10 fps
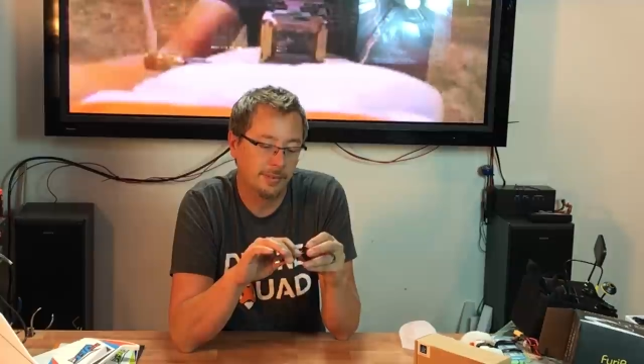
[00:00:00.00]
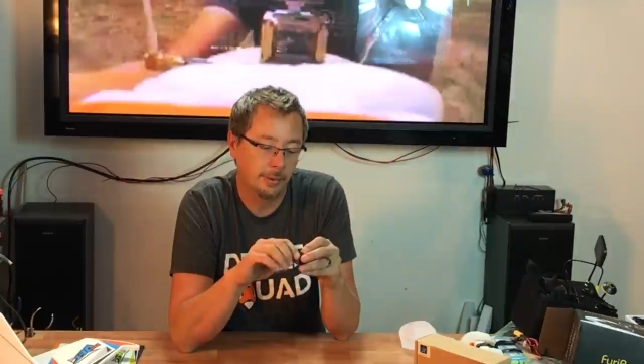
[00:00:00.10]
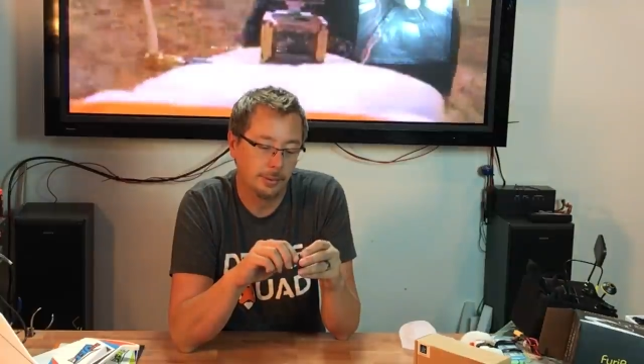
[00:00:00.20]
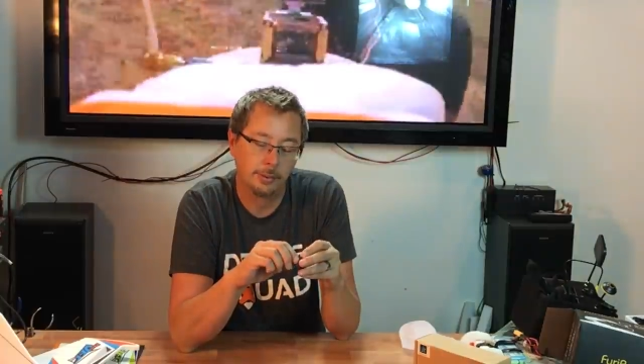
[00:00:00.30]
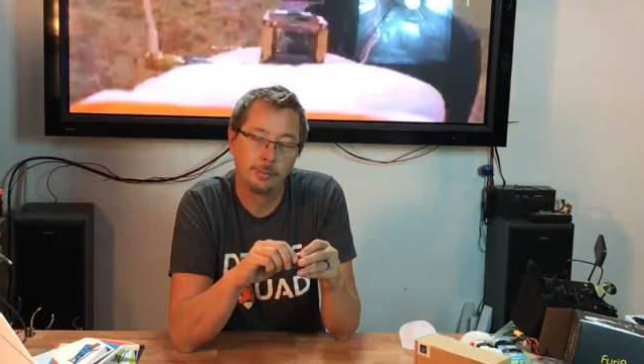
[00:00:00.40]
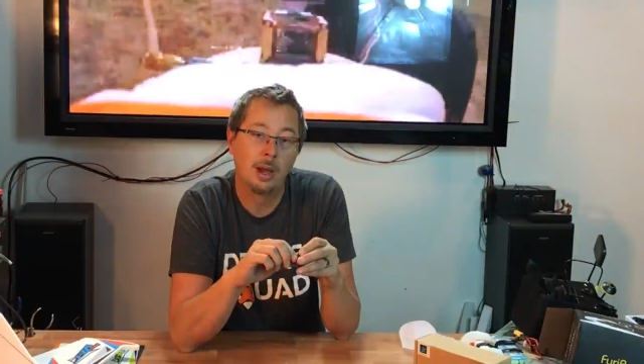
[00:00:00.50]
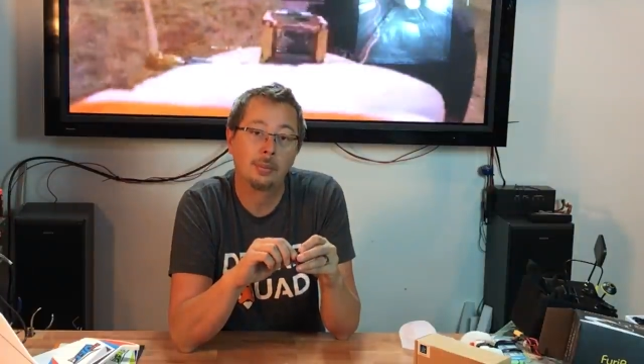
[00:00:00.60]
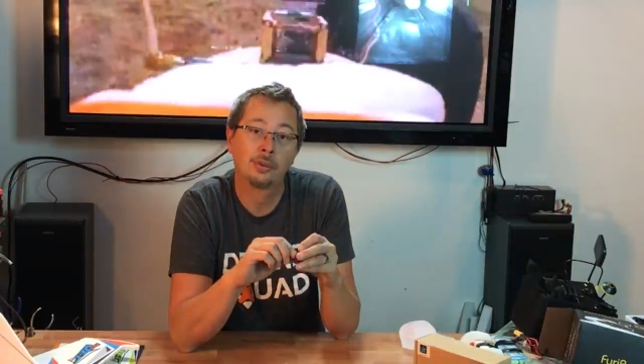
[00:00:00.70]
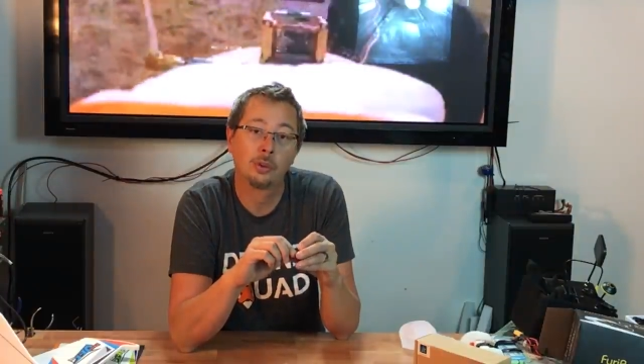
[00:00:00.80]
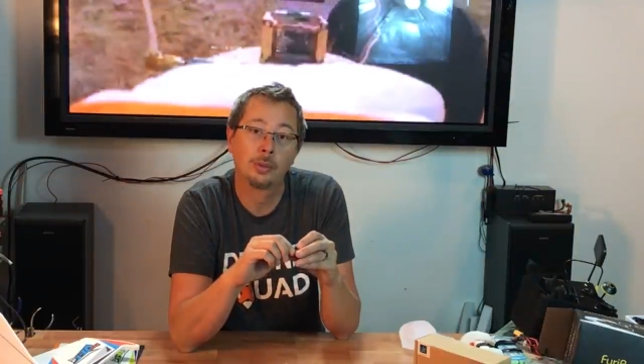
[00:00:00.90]
If I were to pop
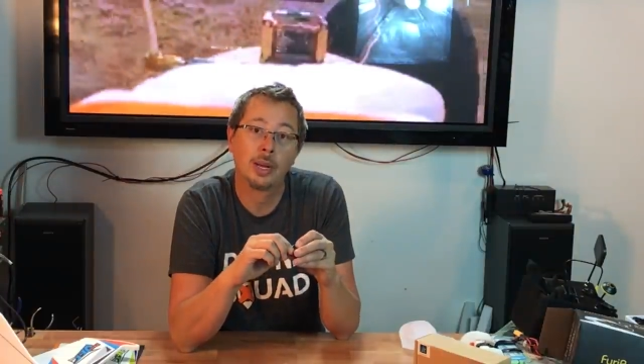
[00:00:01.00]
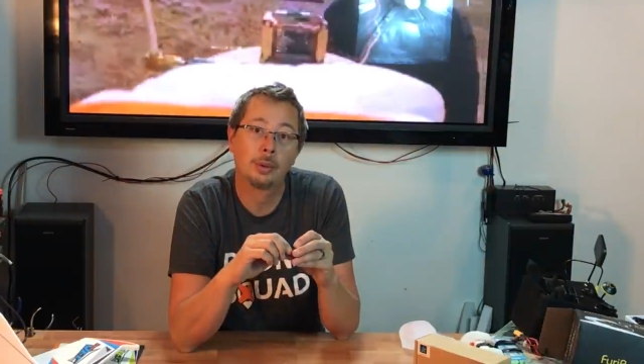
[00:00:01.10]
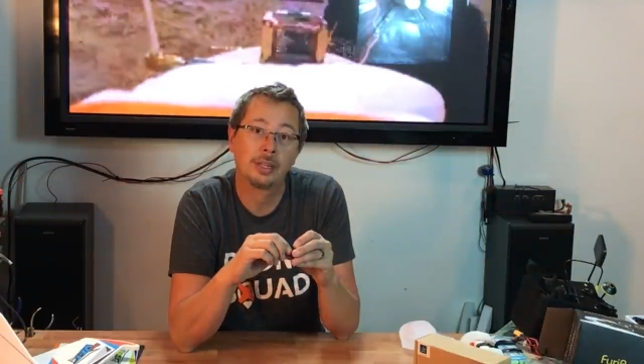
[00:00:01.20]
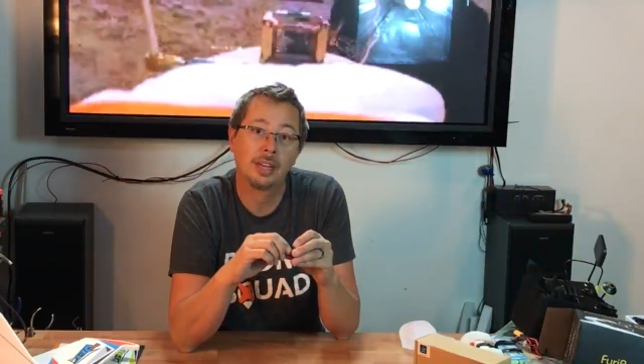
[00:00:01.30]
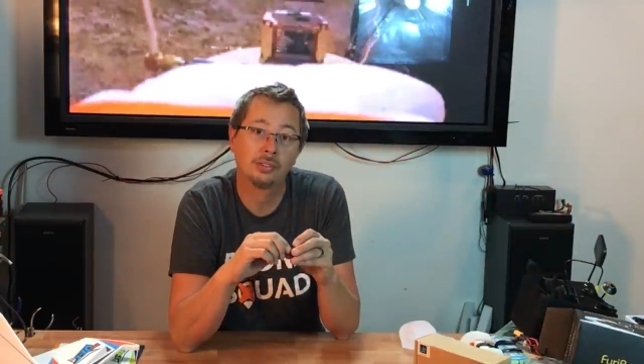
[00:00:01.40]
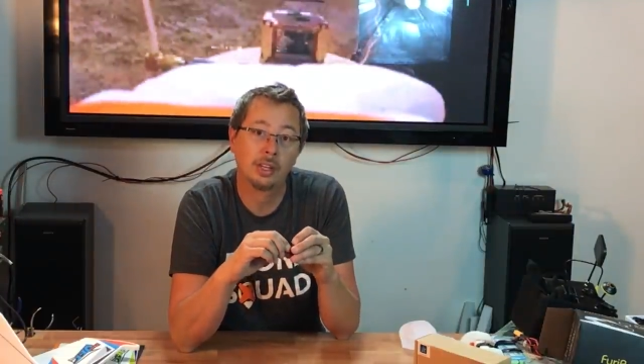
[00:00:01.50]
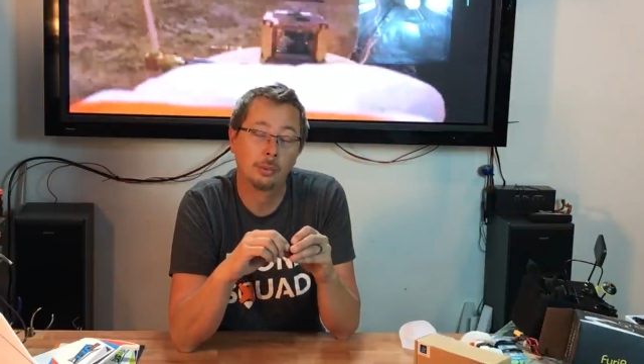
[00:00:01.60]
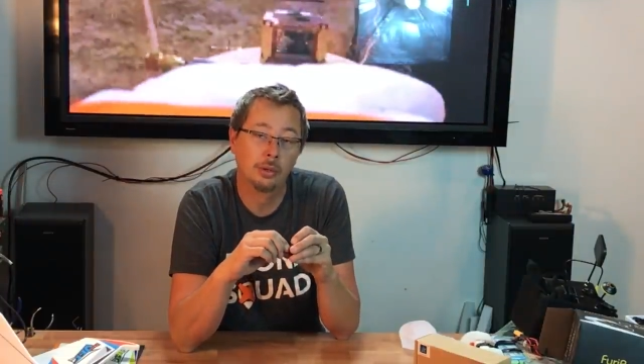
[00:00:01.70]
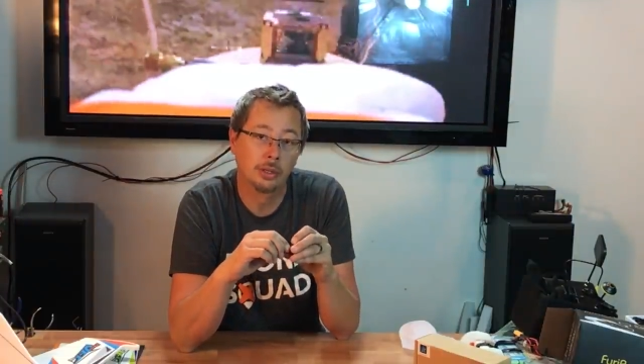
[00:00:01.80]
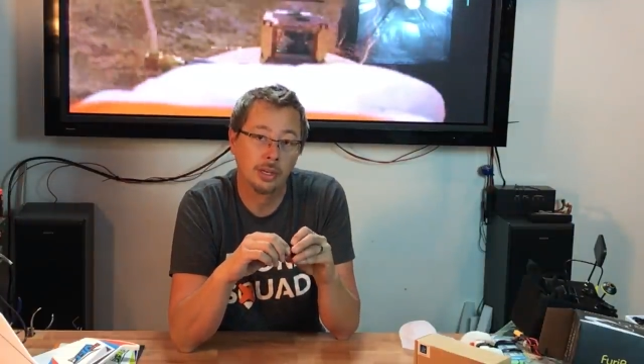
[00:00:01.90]
this open, I would guess that
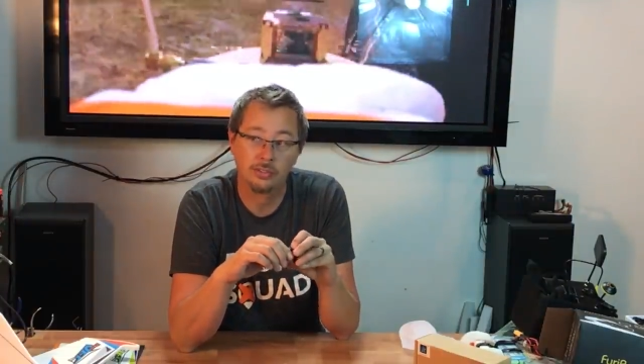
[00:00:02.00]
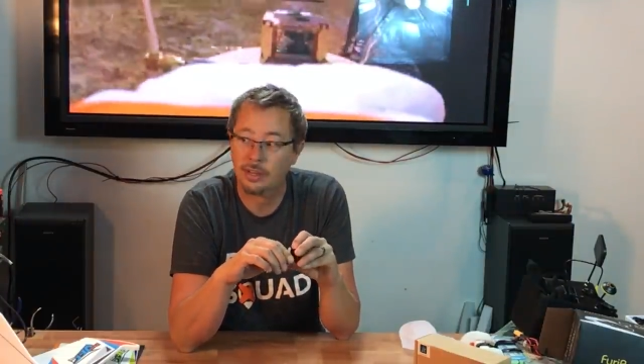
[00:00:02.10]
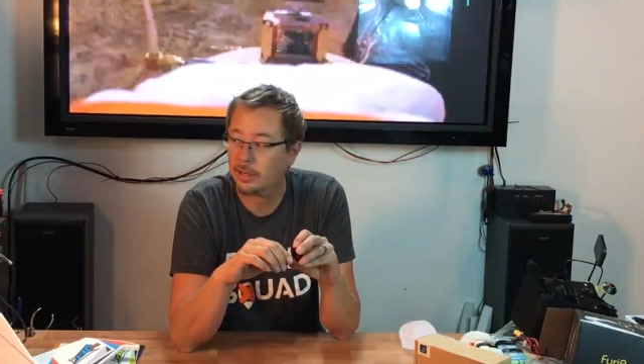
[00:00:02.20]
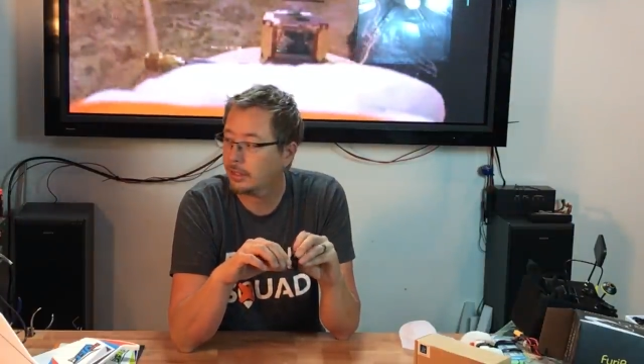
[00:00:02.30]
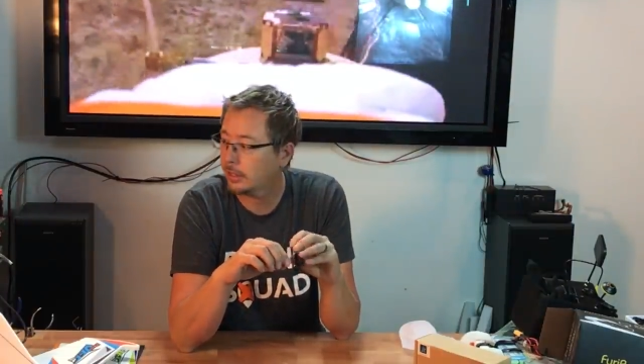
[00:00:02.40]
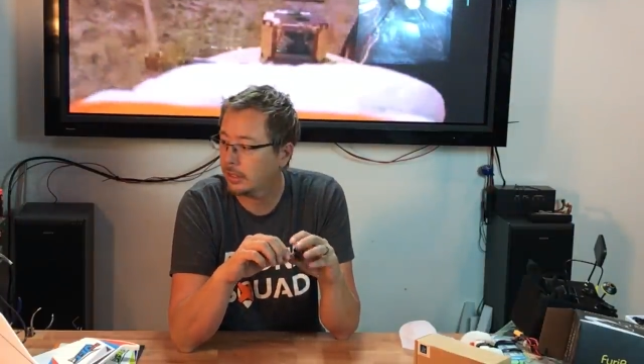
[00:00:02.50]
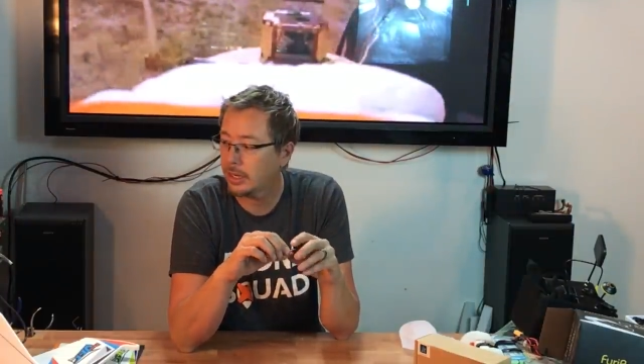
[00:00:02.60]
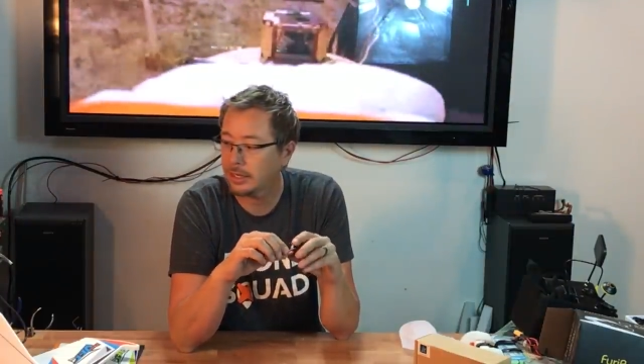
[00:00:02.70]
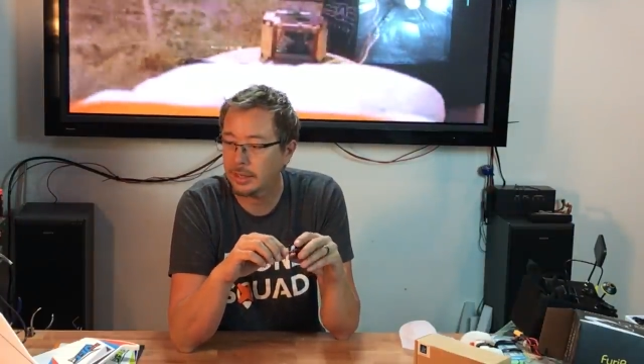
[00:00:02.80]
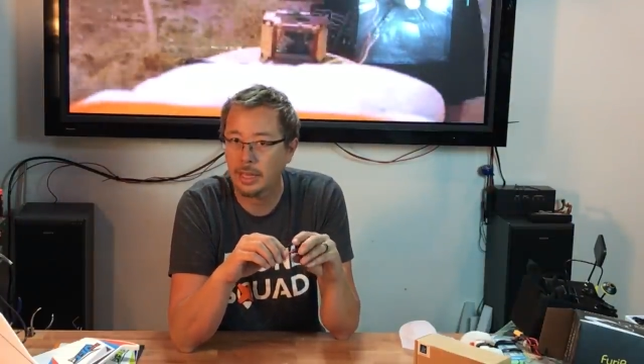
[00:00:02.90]
it would look exactly
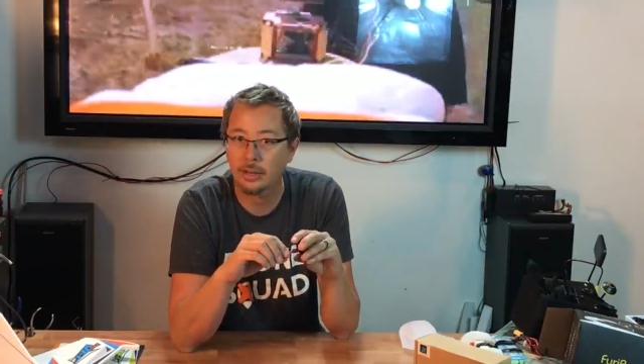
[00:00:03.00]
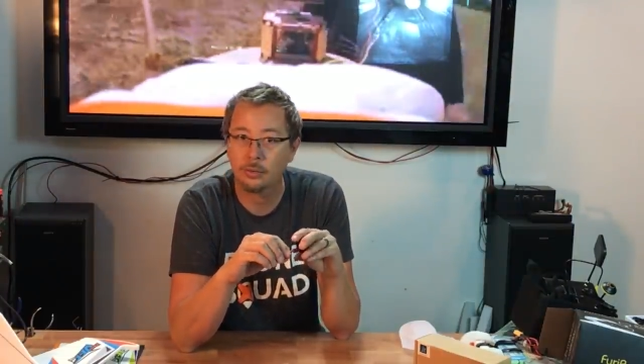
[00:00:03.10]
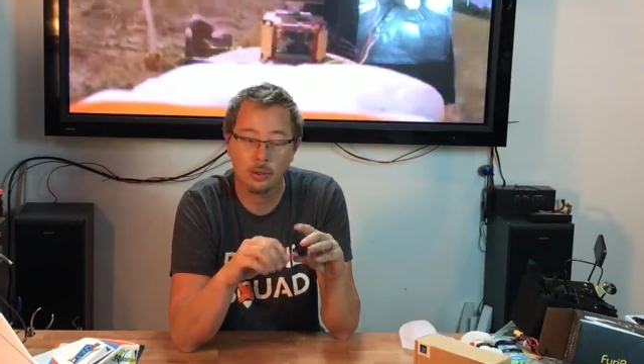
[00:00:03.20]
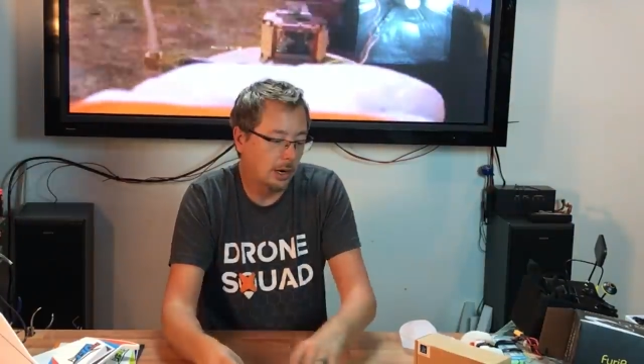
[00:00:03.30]
like that as well.